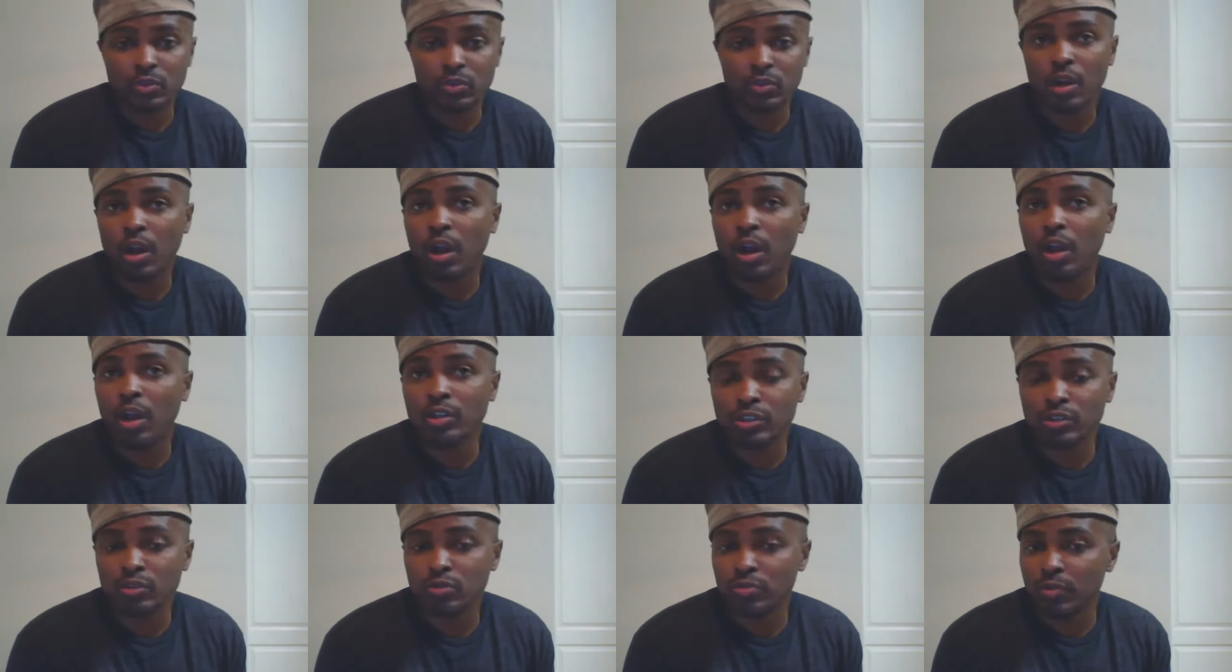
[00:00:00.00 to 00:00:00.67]
who are
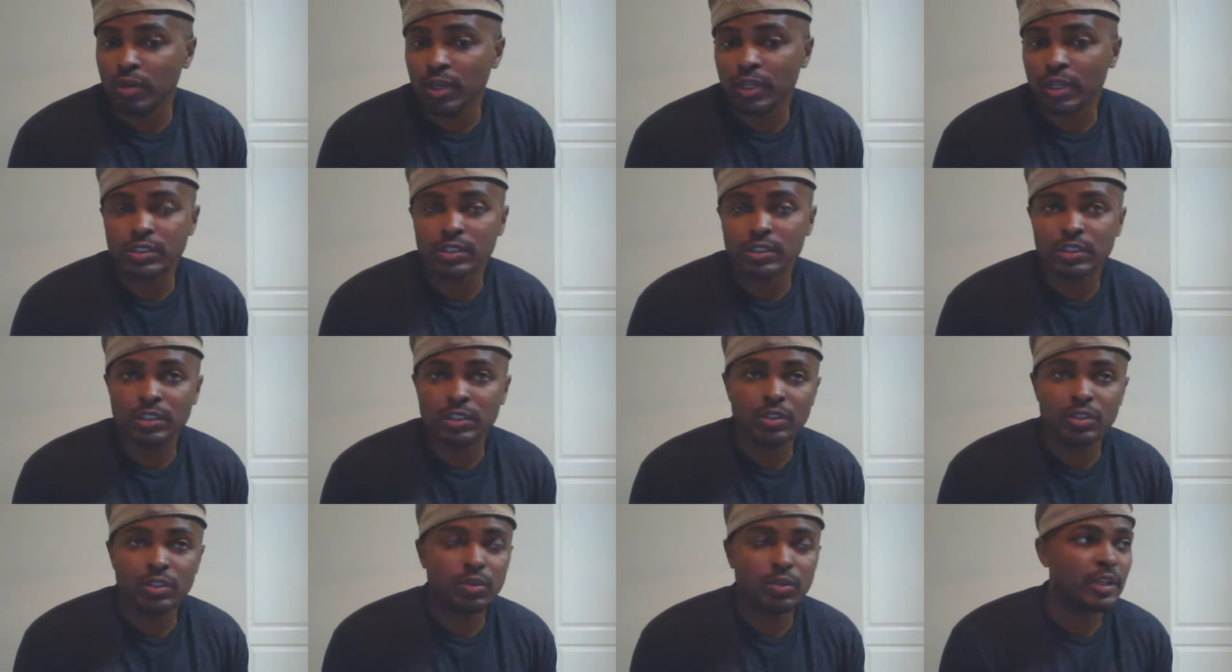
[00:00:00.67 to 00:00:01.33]
just
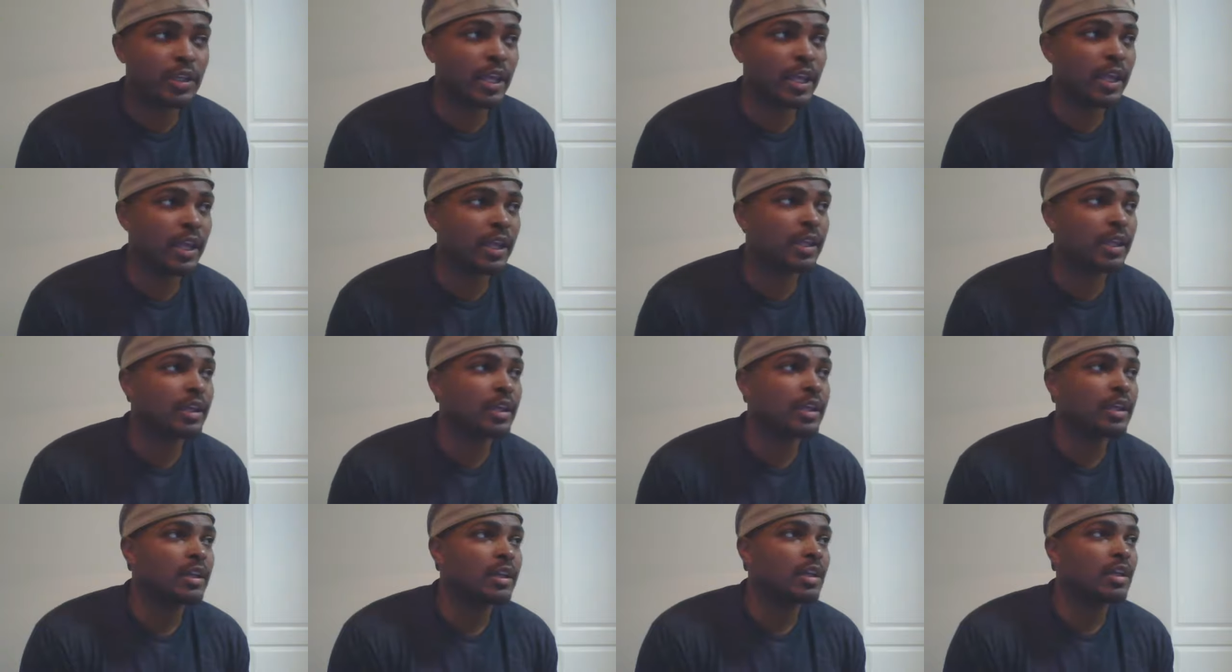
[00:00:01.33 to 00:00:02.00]
recklessly doing that.
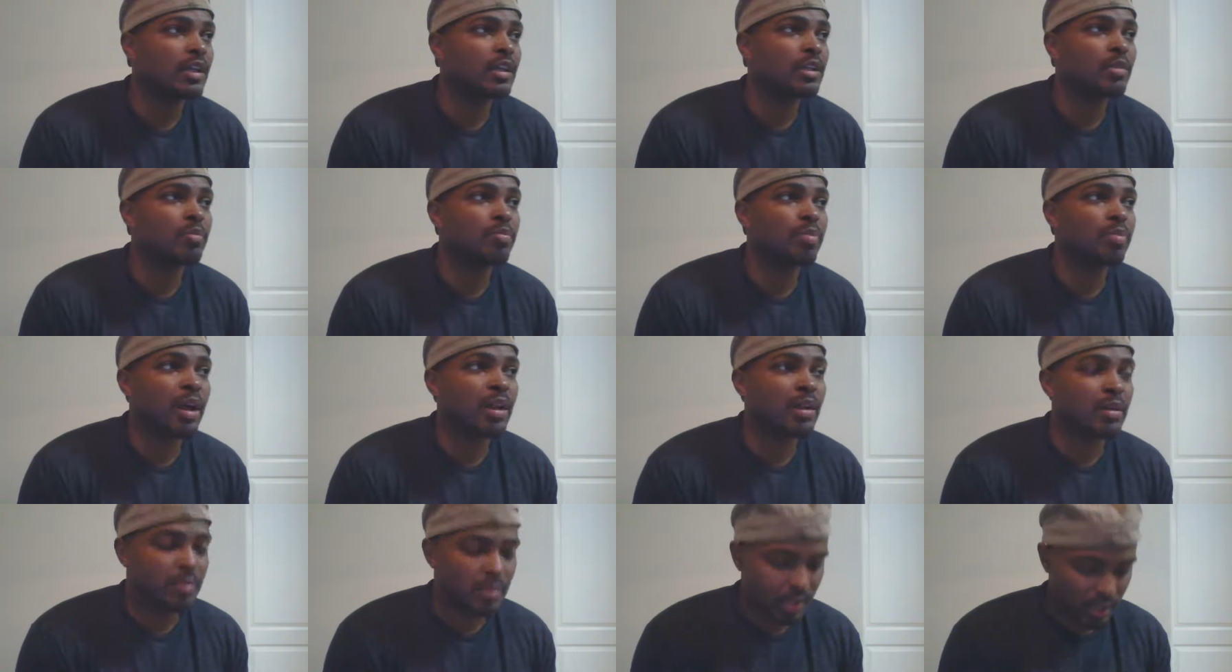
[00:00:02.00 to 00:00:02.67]
The
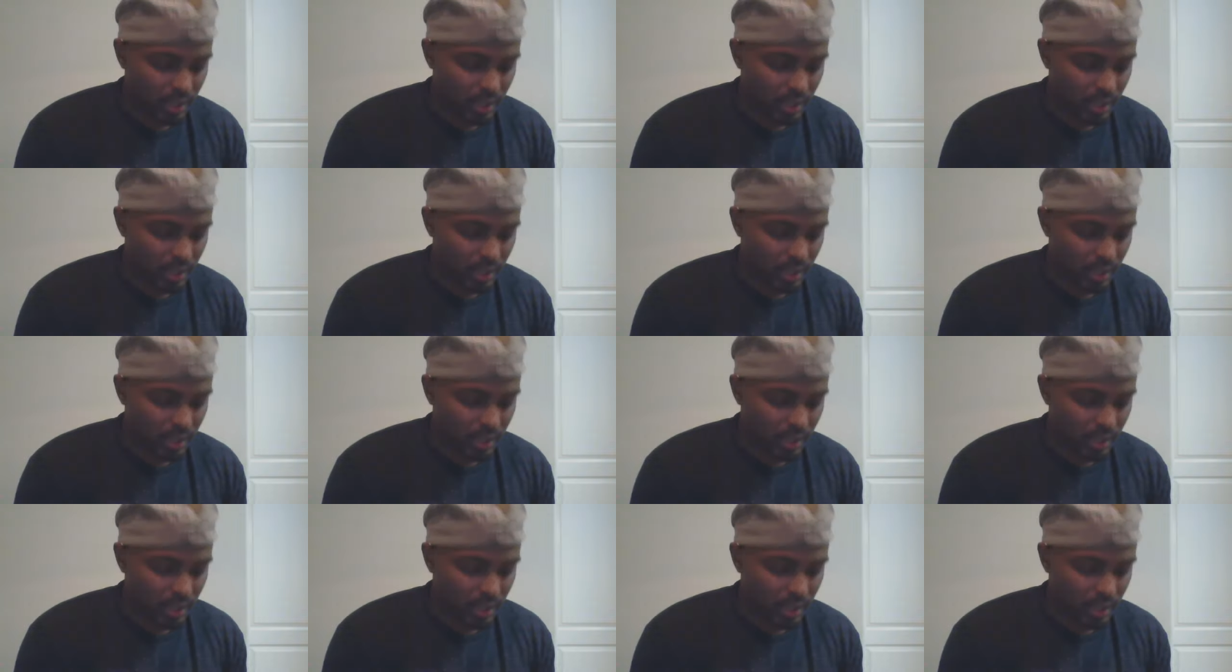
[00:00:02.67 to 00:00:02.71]
problem